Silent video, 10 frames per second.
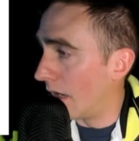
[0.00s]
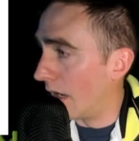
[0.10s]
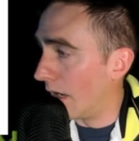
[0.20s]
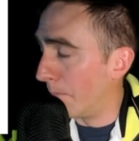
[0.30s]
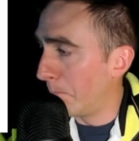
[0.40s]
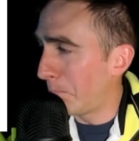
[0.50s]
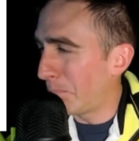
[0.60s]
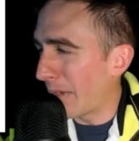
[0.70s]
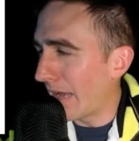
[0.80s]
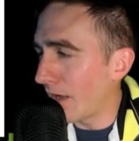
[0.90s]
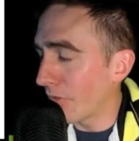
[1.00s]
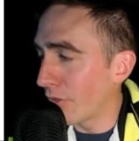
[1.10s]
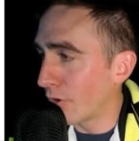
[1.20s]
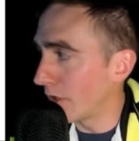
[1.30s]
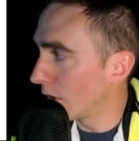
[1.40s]
about
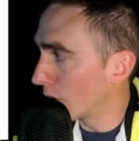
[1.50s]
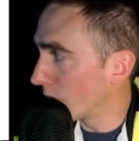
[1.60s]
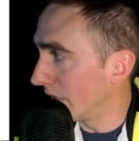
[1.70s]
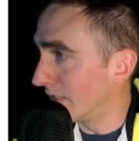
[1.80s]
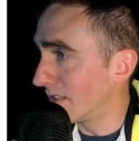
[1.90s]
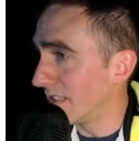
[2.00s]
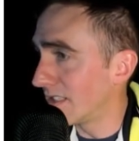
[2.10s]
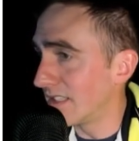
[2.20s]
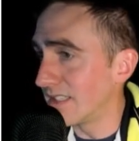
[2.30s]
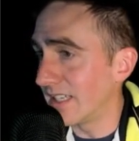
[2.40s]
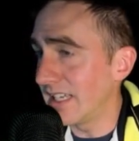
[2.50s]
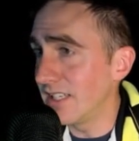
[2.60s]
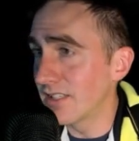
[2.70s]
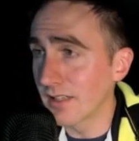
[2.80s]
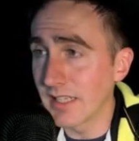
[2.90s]
30 degrees. This is
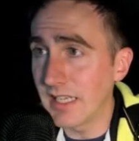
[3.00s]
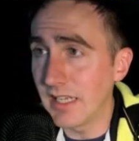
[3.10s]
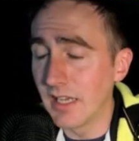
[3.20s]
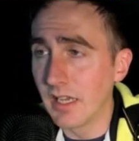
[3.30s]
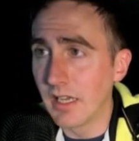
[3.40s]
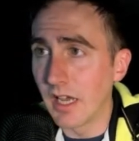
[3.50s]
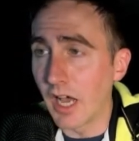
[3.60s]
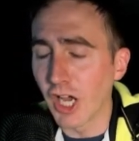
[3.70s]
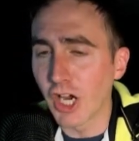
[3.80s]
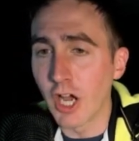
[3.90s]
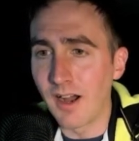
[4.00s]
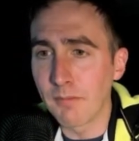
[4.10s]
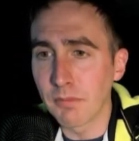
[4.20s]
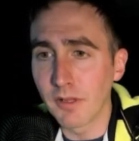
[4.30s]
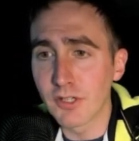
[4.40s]
easily
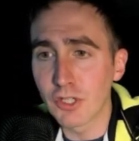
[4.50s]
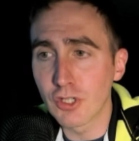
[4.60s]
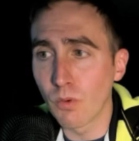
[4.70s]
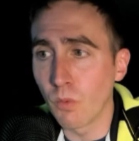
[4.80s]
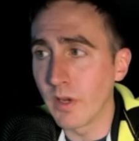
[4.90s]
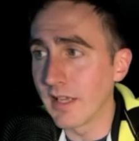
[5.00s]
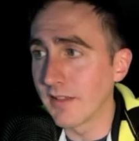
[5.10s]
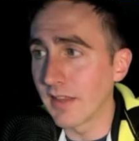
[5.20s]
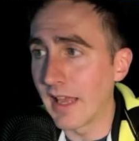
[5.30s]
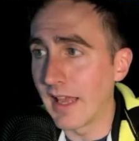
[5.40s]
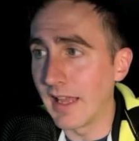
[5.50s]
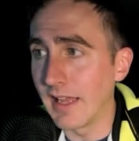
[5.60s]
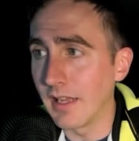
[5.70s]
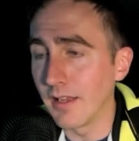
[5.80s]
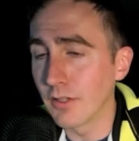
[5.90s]
accomplished with
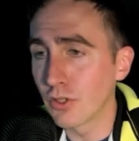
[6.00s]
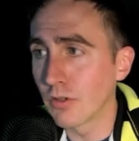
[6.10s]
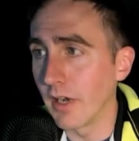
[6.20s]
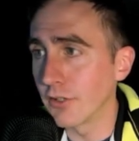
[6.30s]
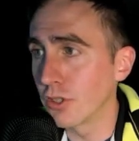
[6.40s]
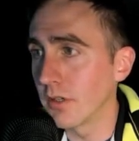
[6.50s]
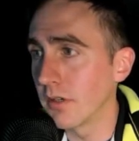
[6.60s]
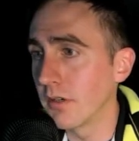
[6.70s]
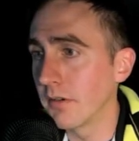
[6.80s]
a stretcher.